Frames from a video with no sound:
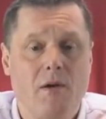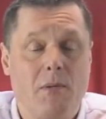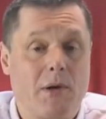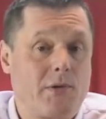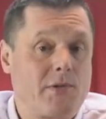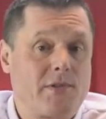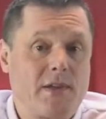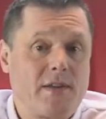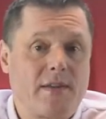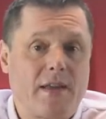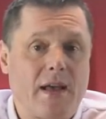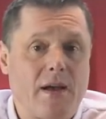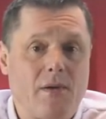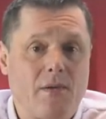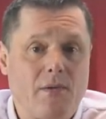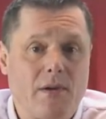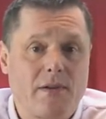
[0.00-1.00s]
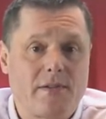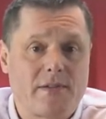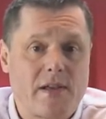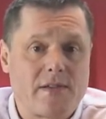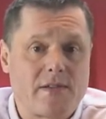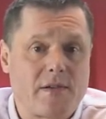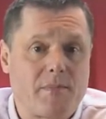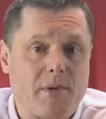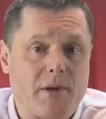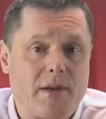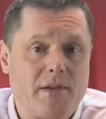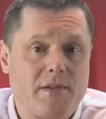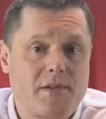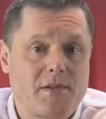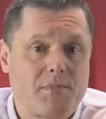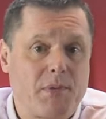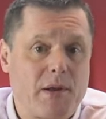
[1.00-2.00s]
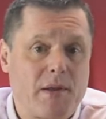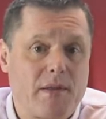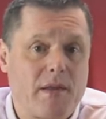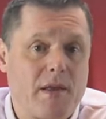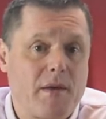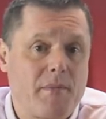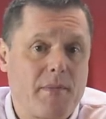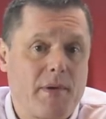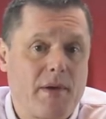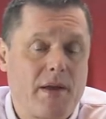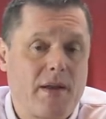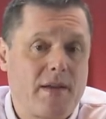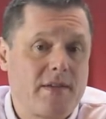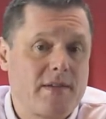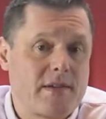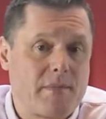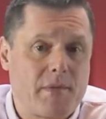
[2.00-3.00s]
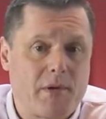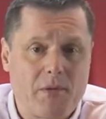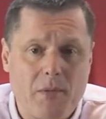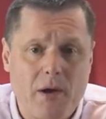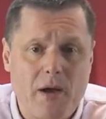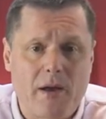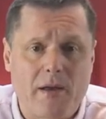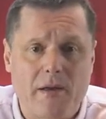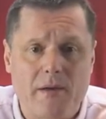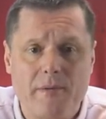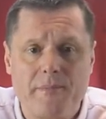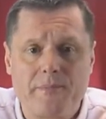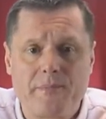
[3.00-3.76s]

Well, sit down and sensibly split them in a similar way.